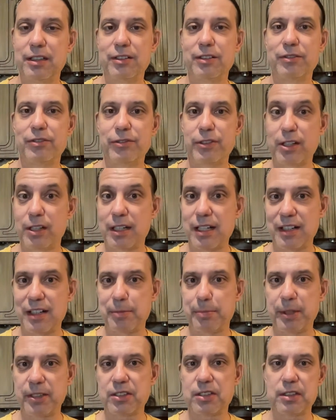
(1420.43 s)
for us
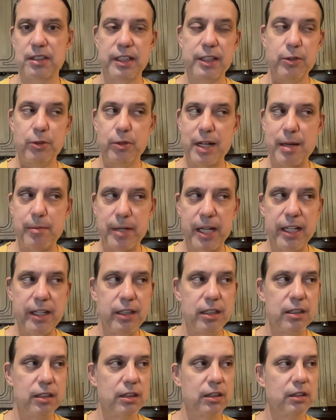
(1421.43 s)
personally: who am I?
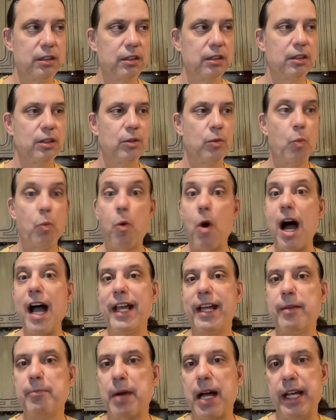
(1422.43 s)
Why
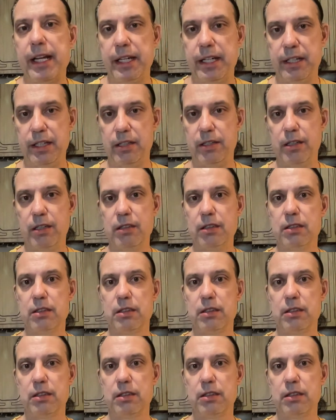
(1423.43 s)
am I here?